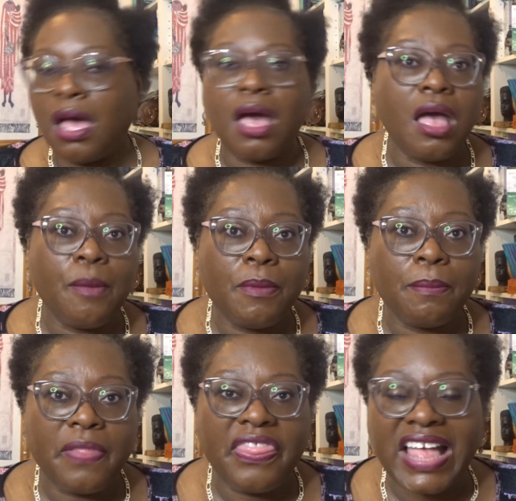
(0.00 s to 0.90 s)

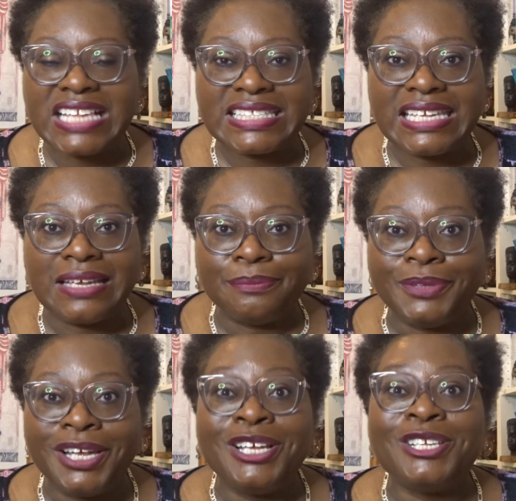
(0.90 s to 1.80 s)
But that's it.
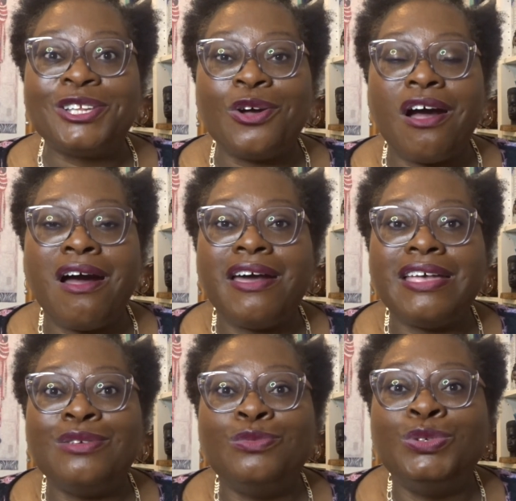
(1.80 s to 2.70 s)
So
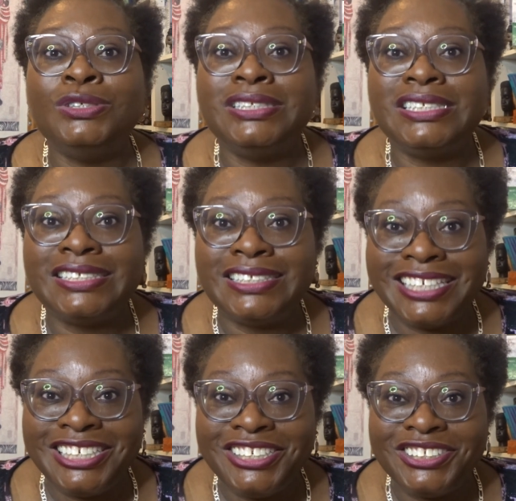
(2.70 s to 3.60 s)
I will
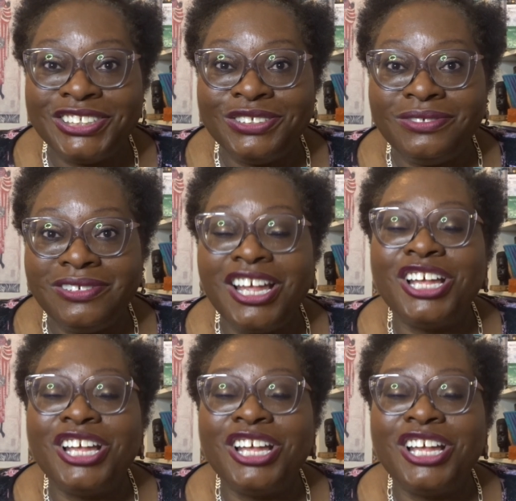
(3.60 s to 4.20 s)
see you soon.